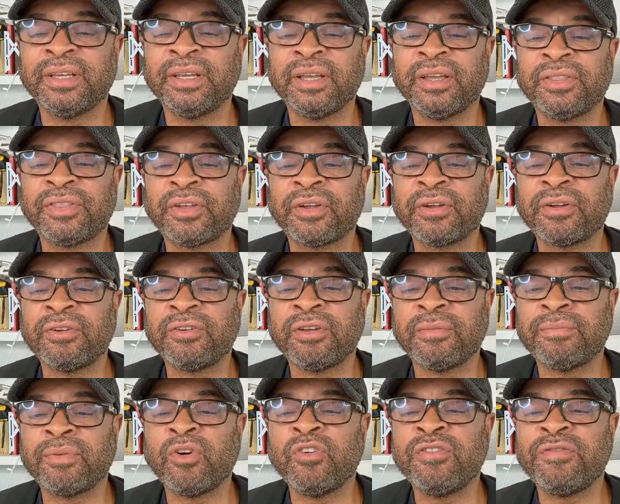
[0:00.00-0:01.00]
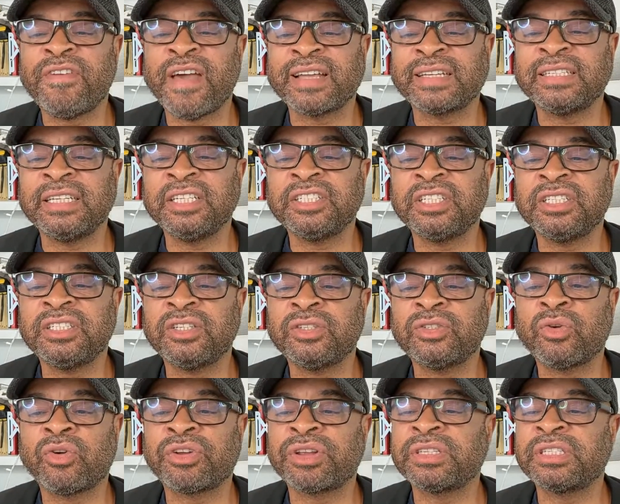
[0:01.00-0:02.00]
Third, both factitious
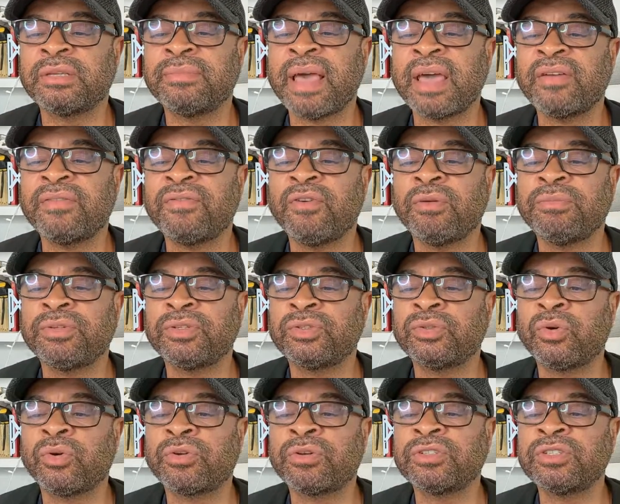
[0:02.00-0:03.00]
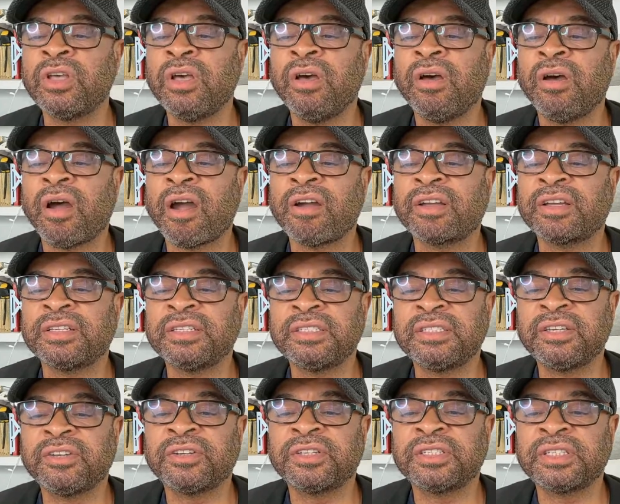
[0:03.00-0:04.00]
disorder and somatoform disorders are
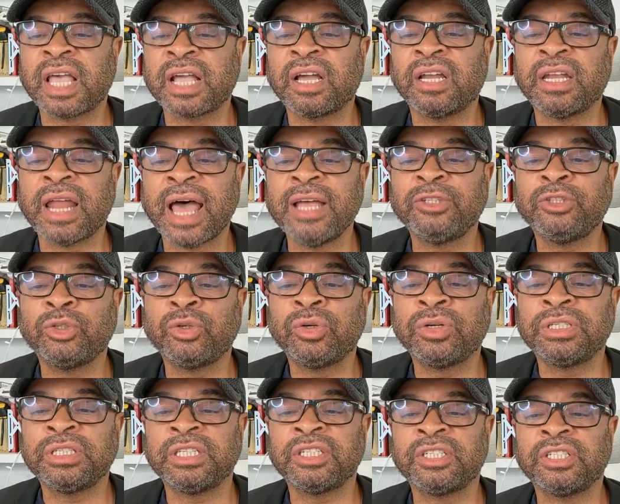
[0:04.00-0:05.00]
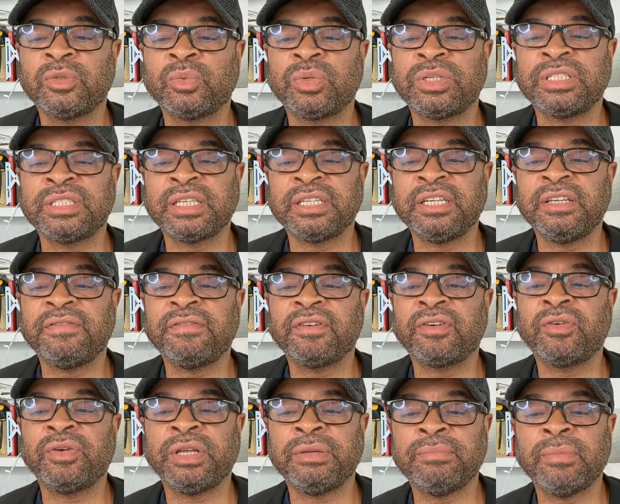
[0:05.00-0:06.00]
considered psychological conditions with
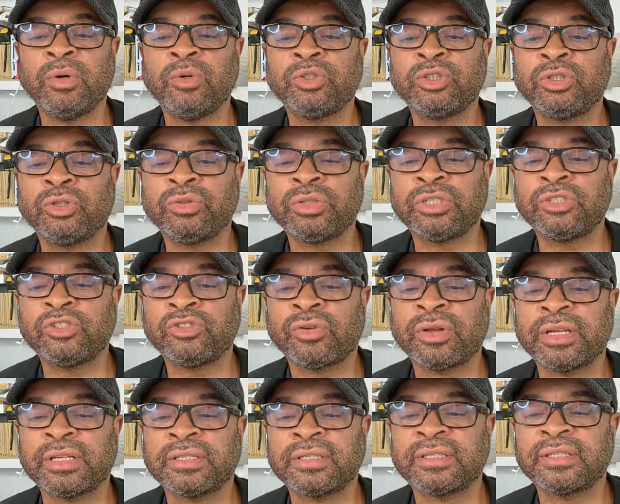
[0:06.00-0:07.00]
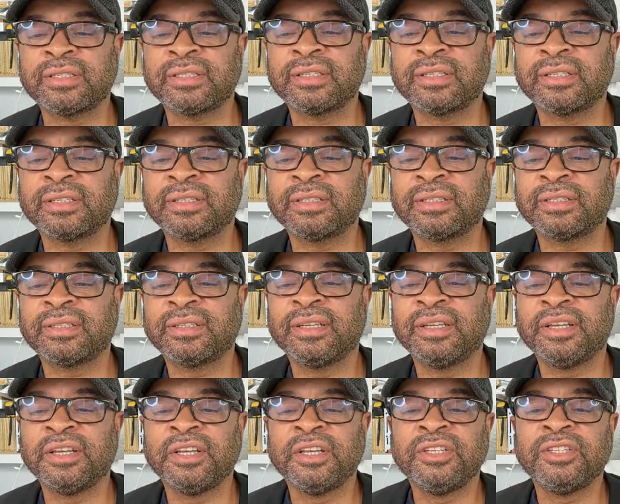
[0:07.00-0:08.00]
significant emotional distress.
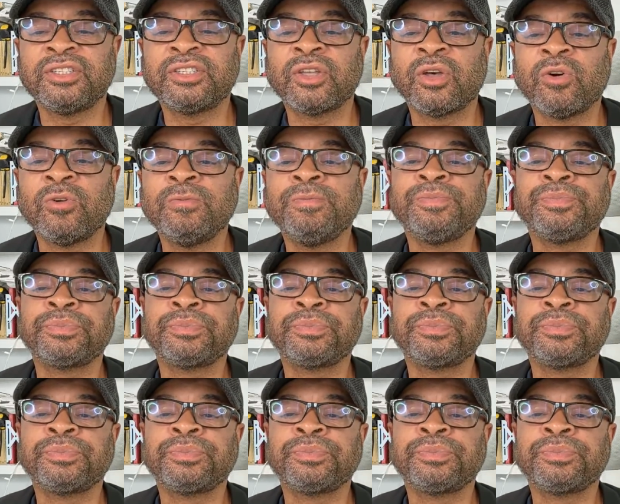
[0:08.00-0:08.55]
So,